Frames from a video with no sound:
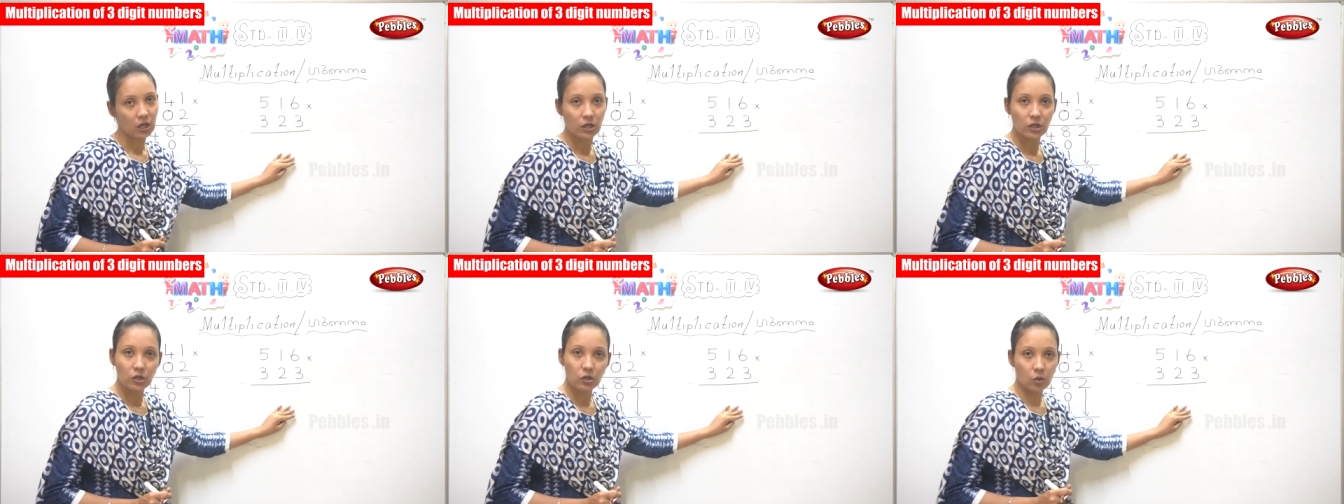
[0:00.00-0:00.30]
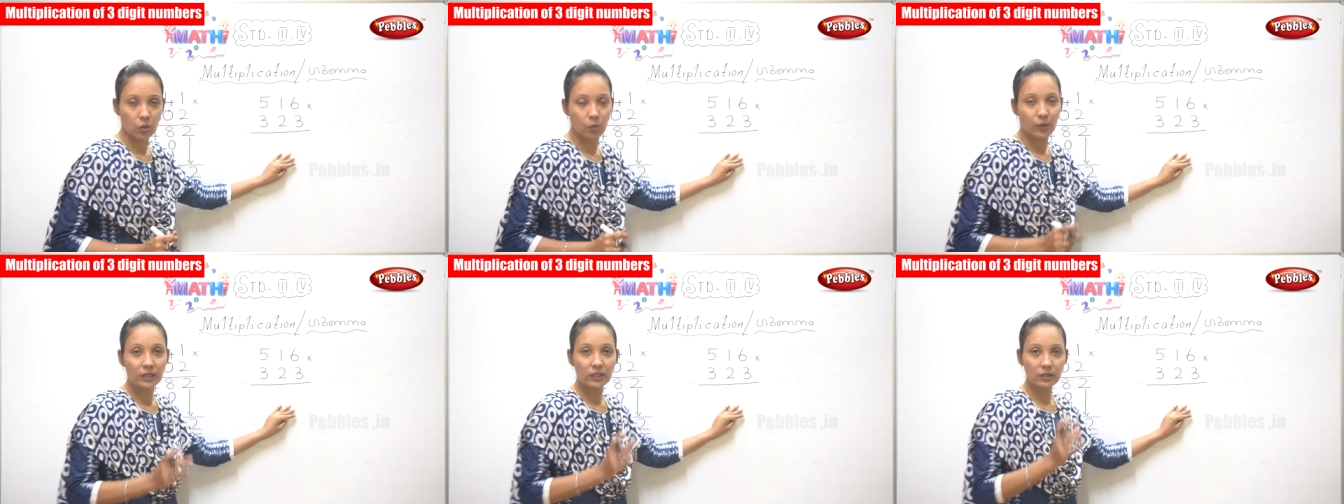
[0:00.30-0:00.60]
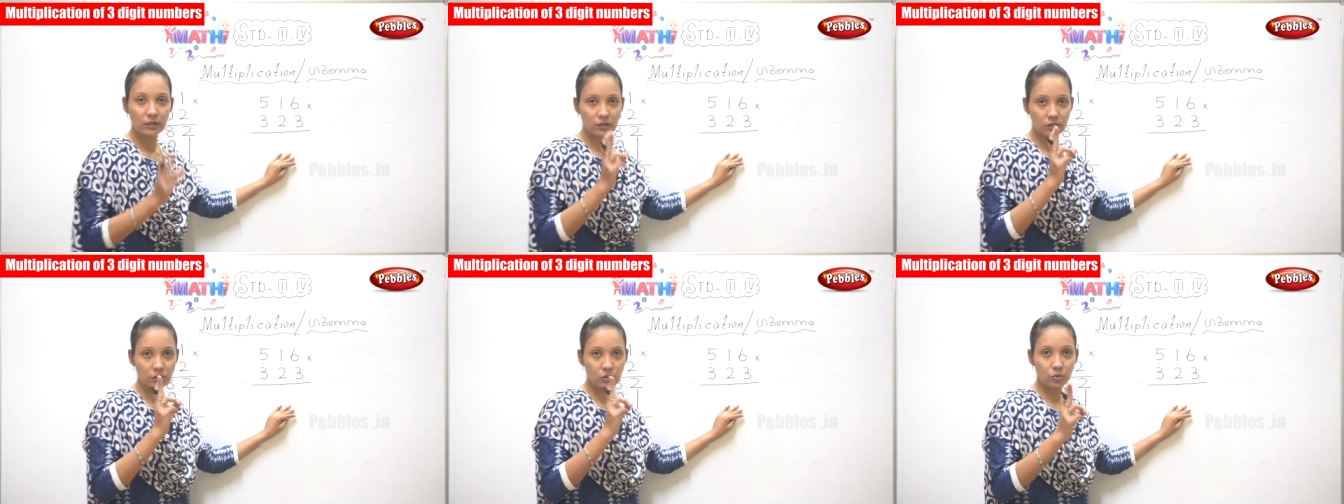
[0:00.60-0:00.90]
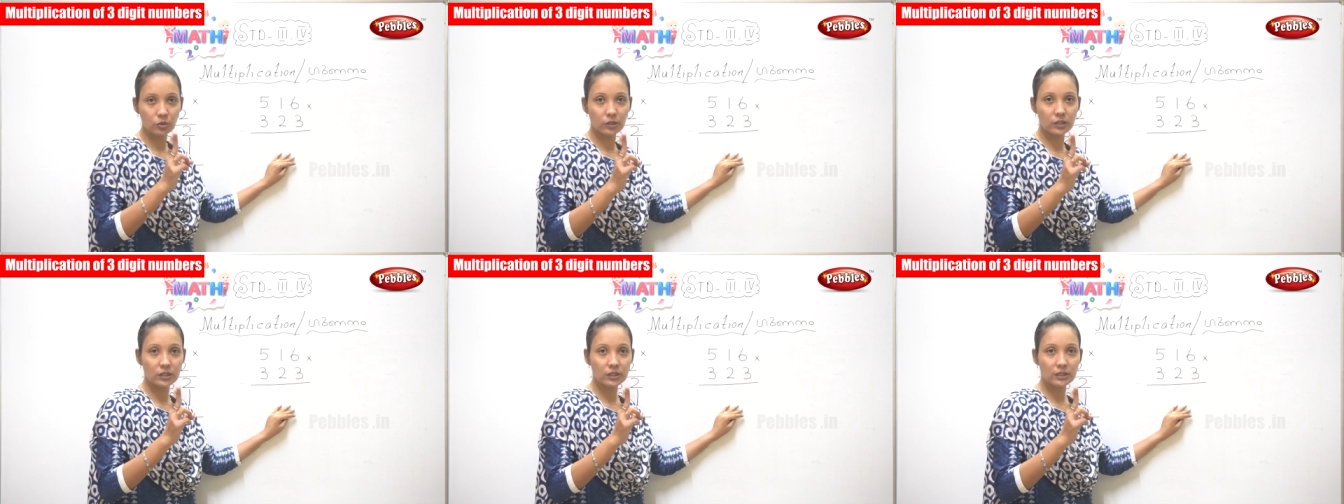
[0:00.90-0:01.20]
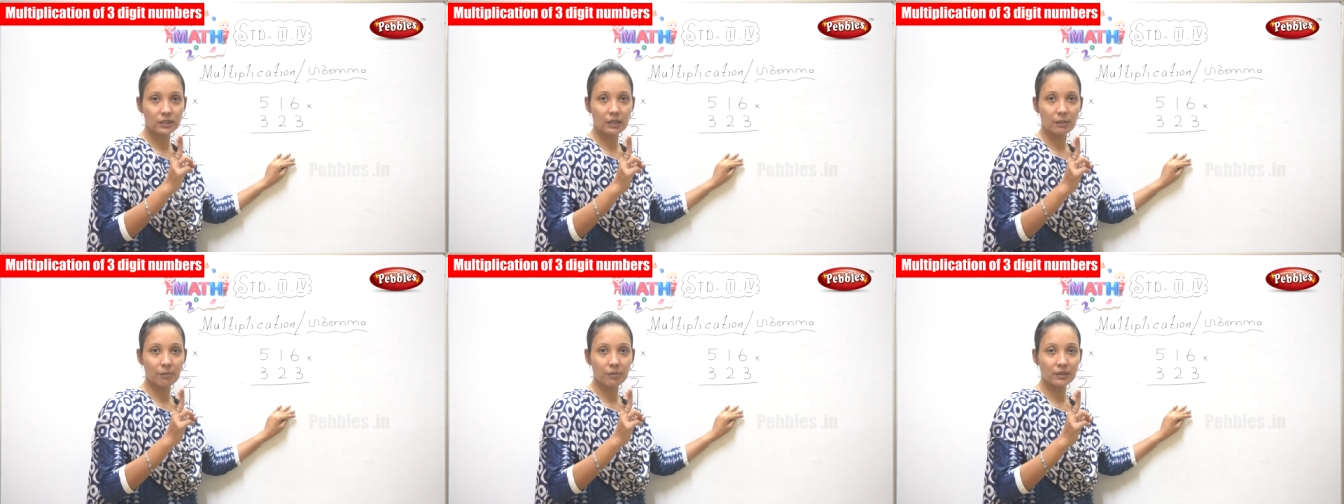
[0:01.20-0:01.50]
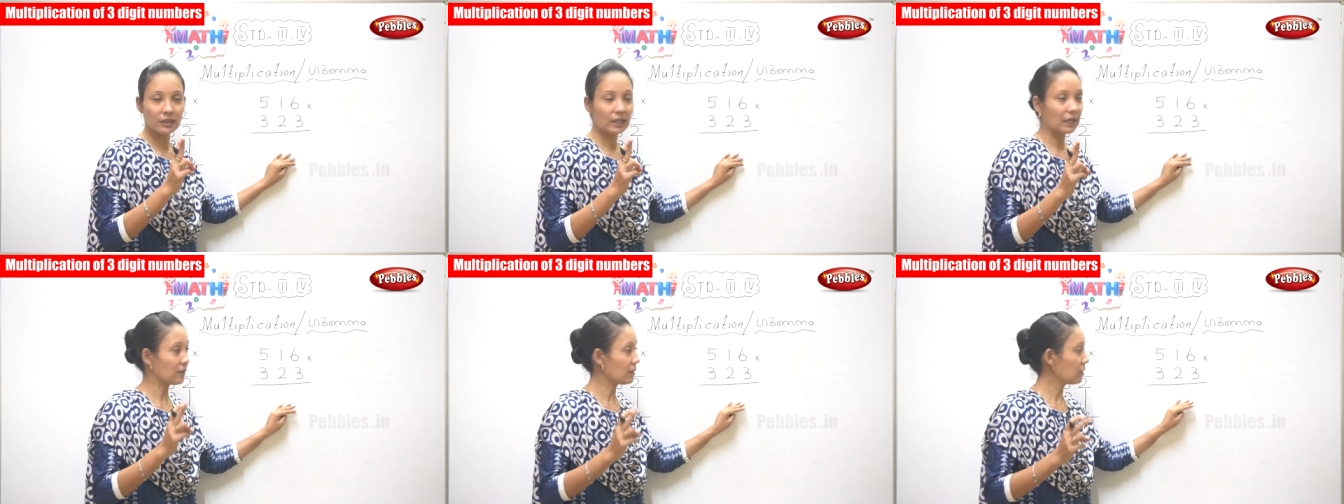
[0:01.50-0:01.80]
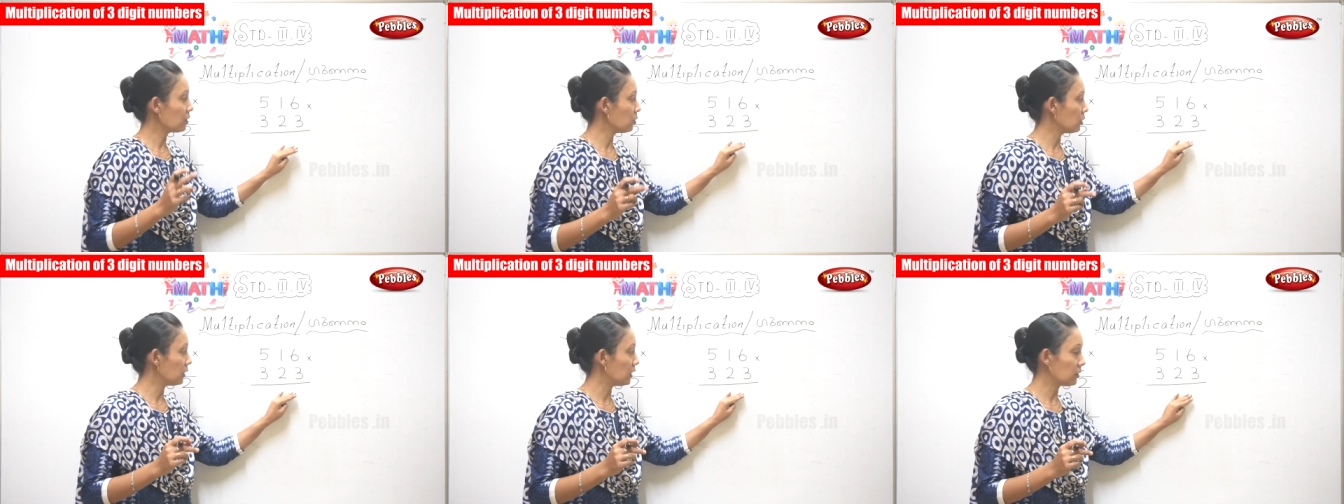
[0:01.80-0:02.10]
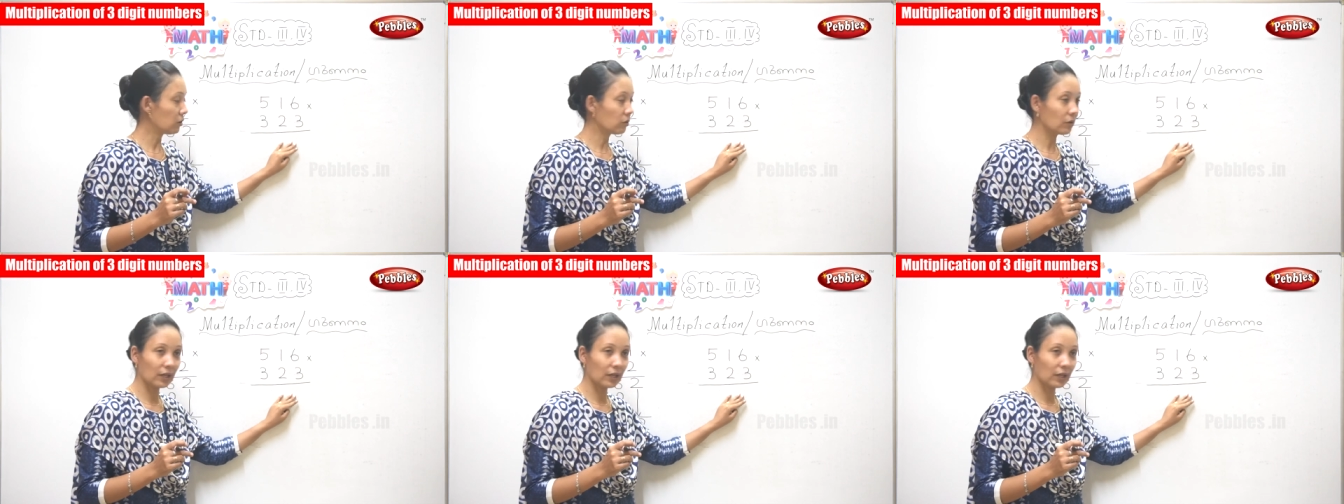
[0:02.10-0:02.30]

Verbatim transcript: No, when it is 2-digit number, the answer you need